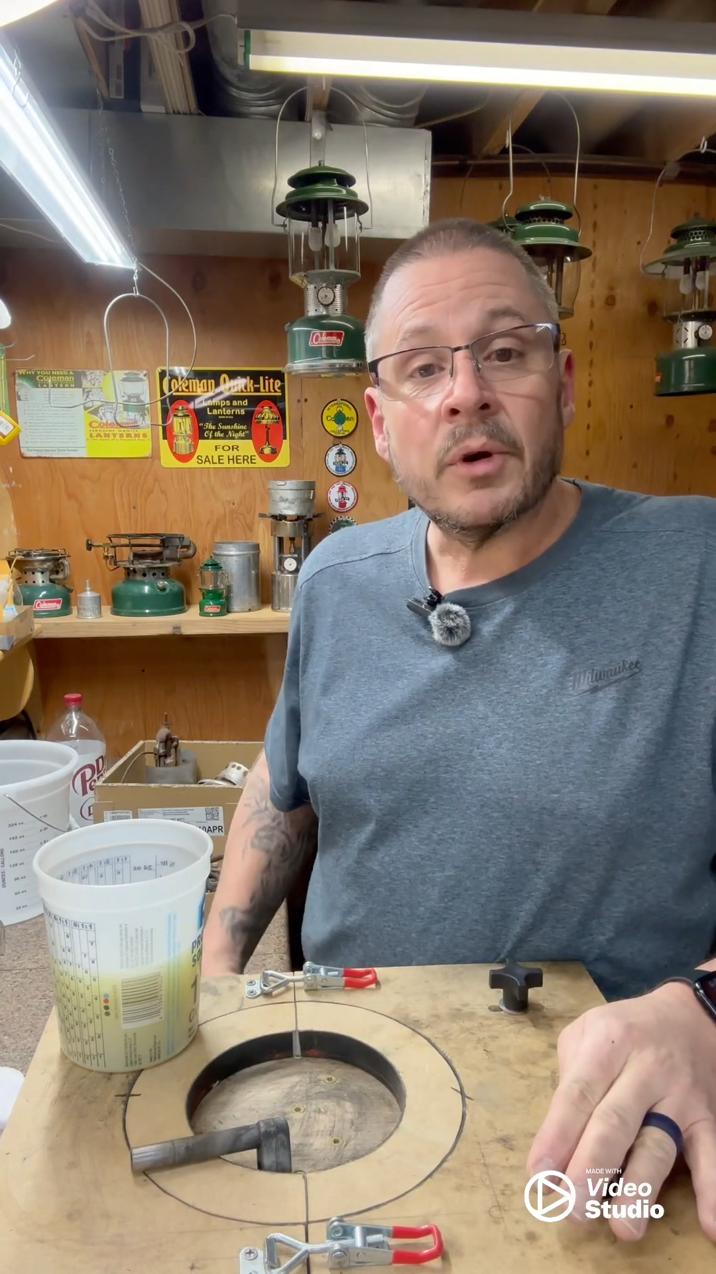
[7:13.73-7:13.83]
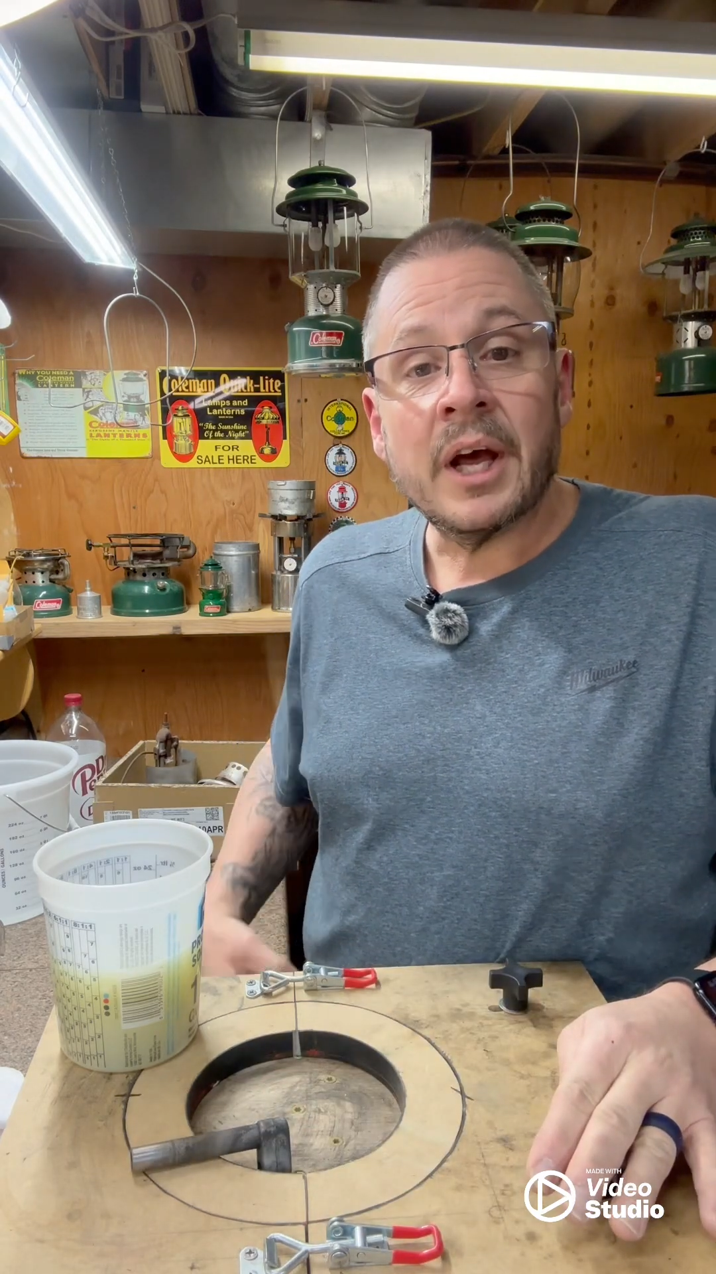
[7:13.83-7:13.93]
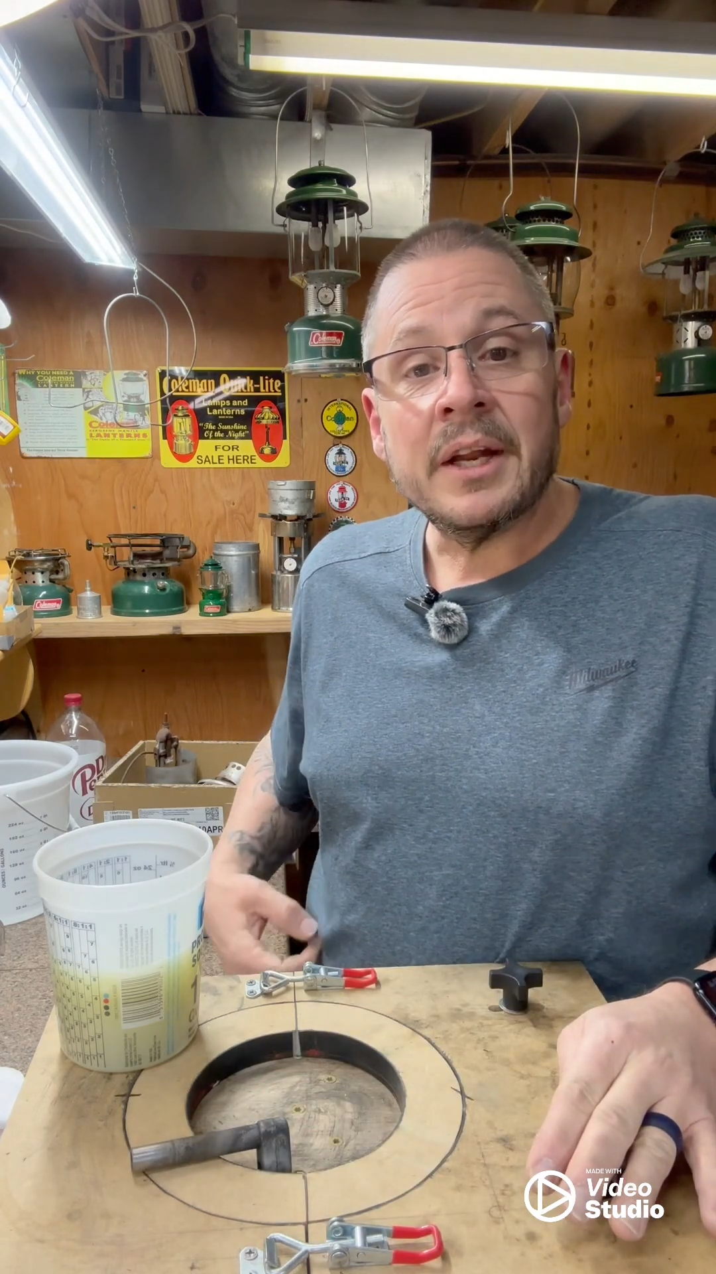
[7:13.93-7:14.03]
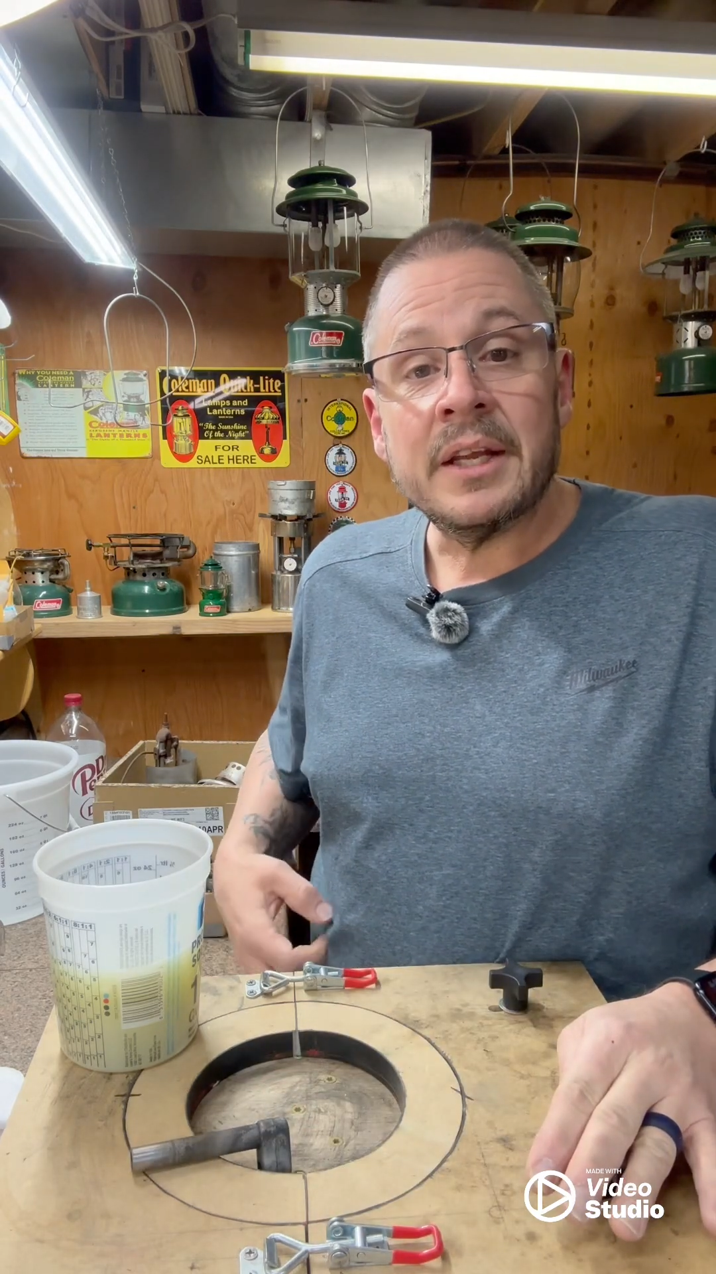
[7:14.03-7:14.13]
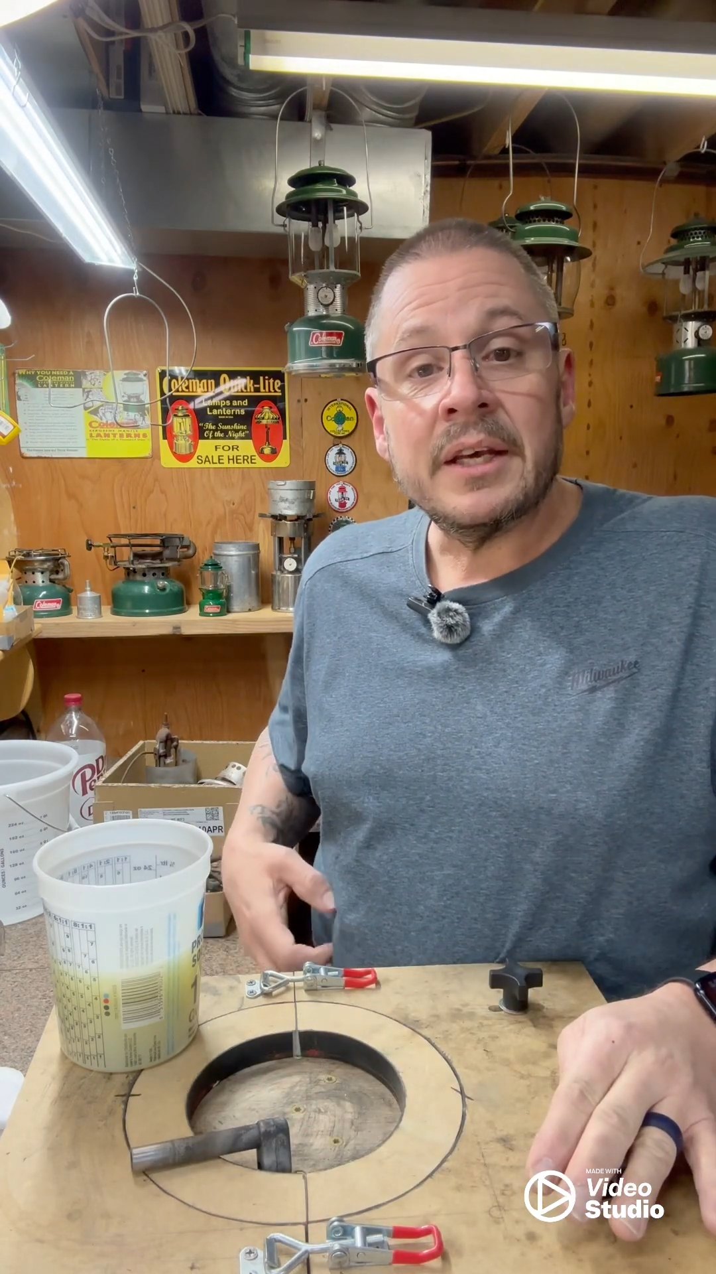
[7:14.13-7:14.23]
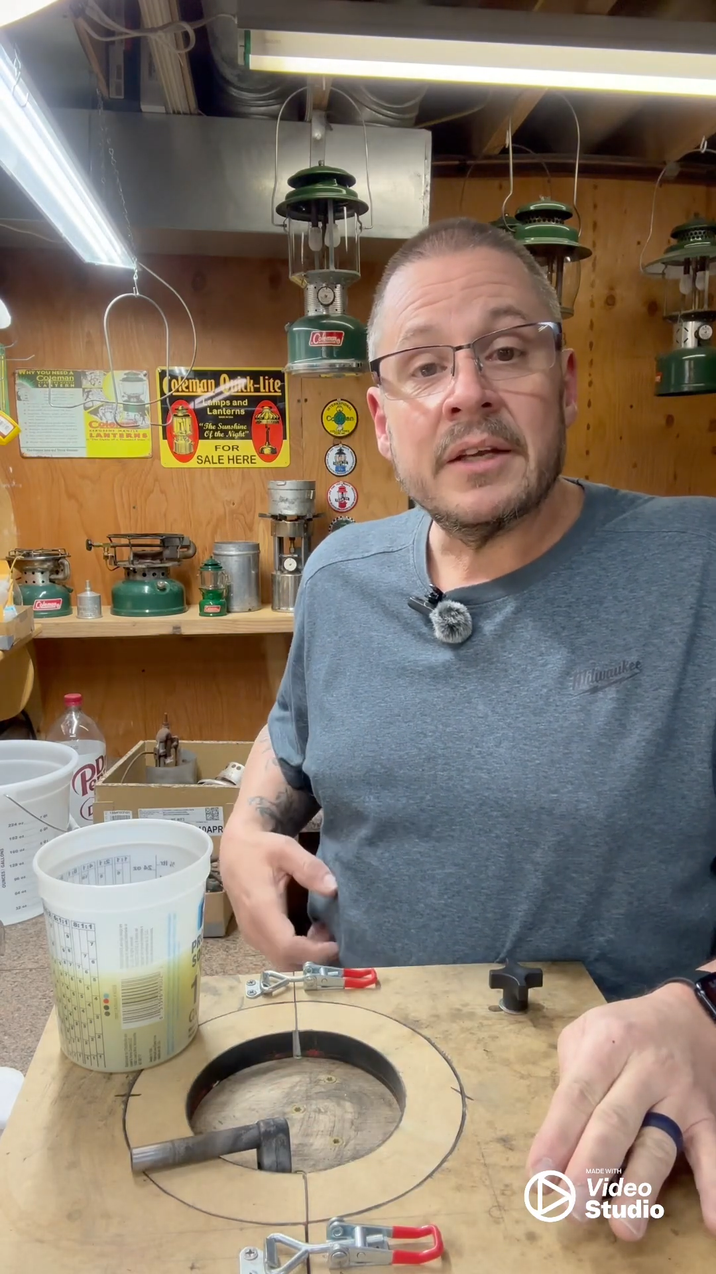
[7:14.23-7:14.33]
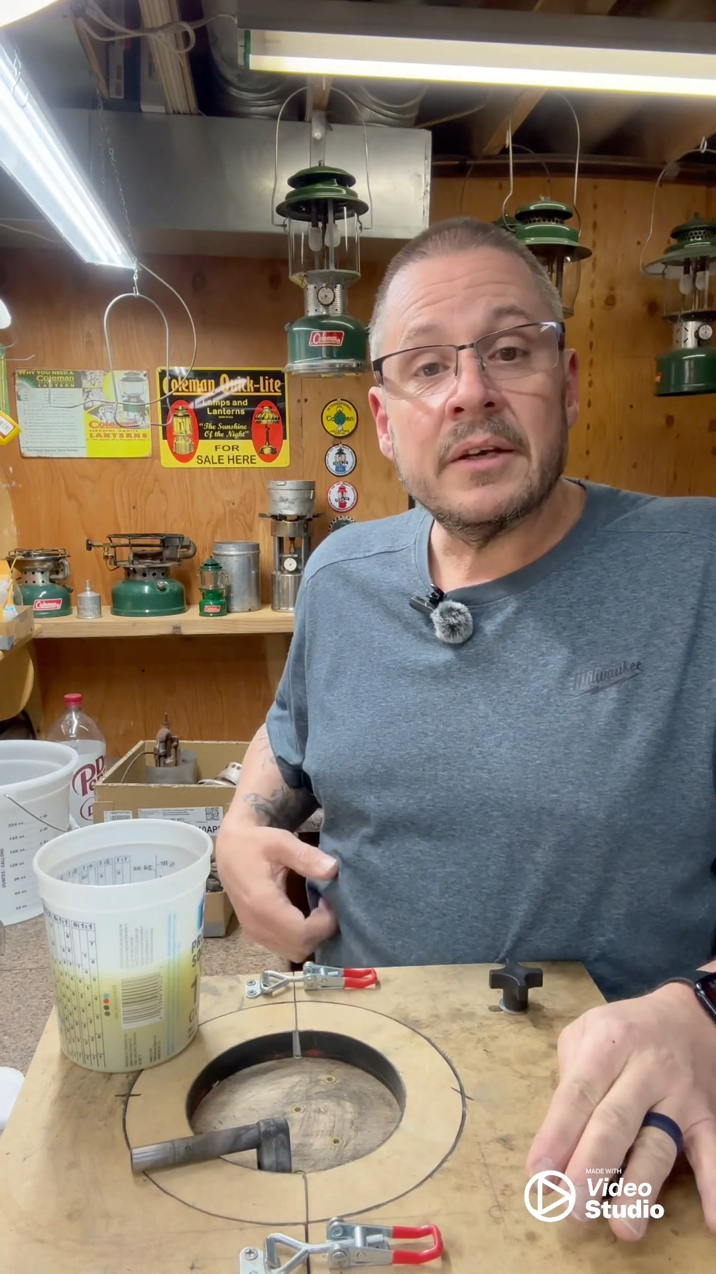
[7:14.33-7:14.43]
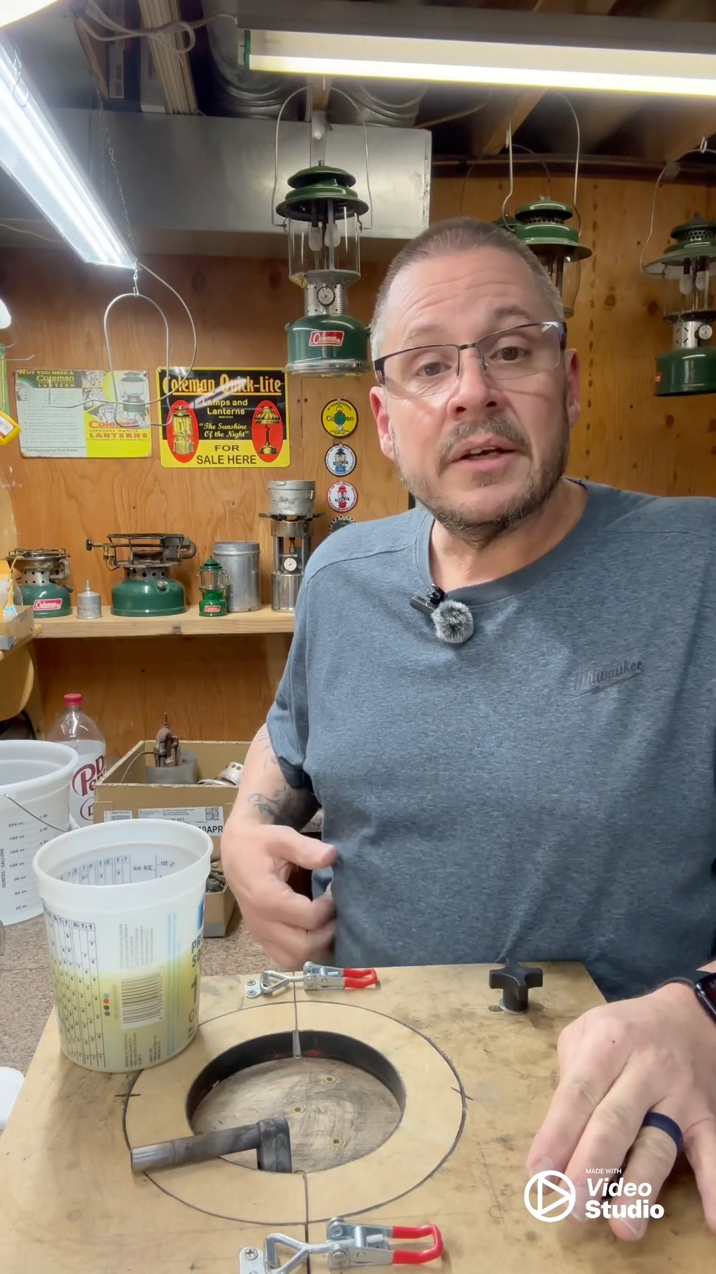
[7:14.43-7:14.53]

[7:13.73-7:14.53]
I need